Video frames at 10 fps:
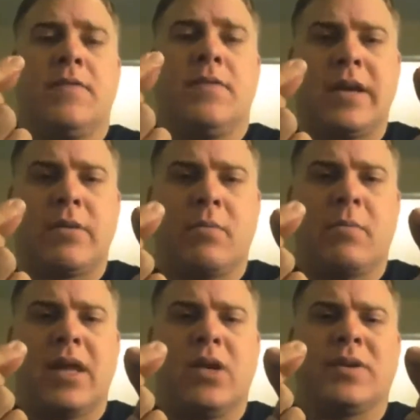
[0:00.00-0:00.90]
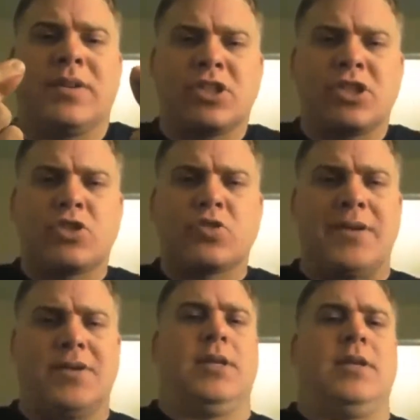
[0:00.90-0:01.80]
If you take a rubber band, you can
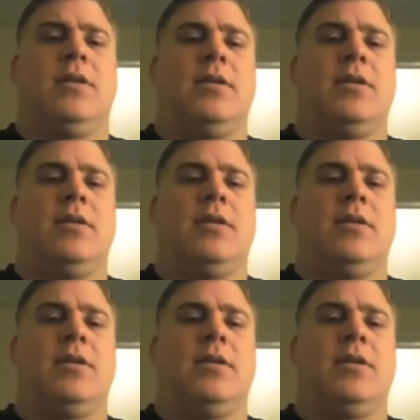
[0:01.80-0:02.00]
stretch it.